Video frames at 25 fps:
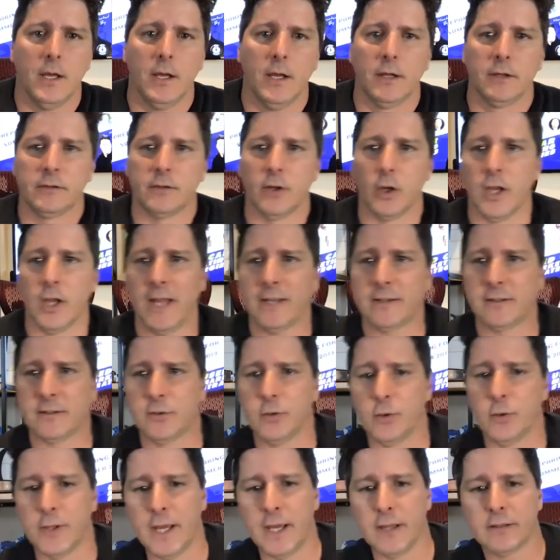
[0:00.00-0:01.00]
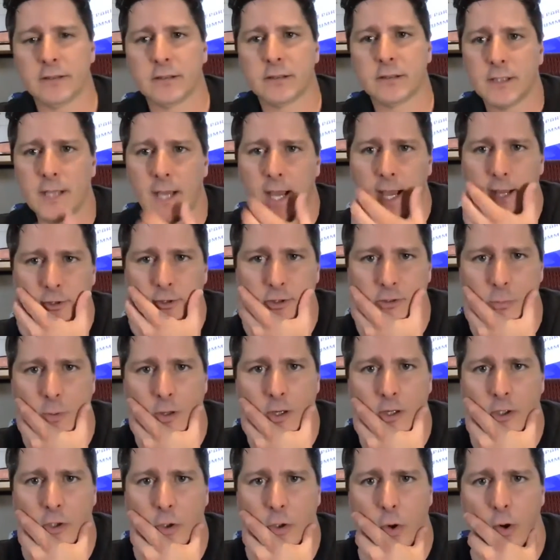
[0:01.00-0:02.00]
So let's do this. I just
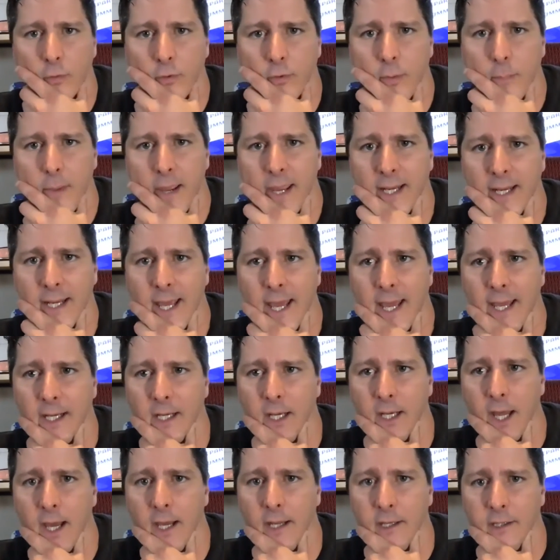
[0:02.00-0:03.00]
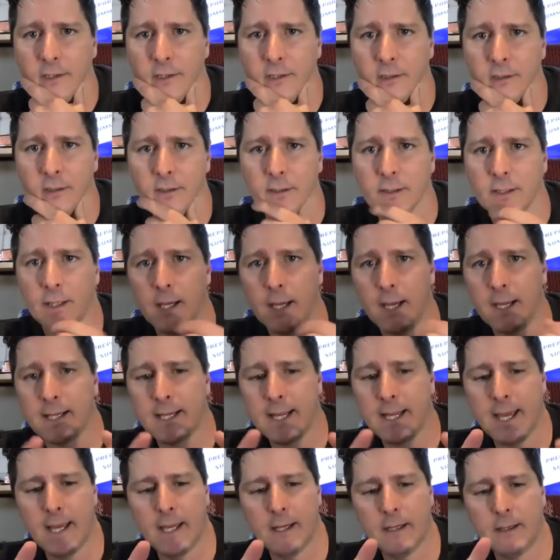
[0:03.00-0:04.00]
wanted to go over the main headlines.
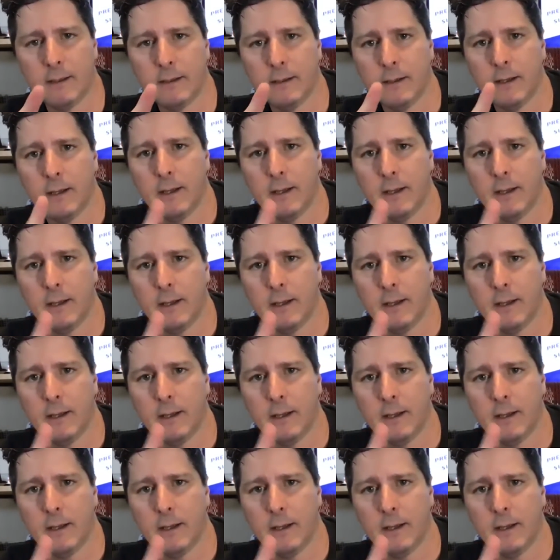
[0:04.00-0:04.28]
Again,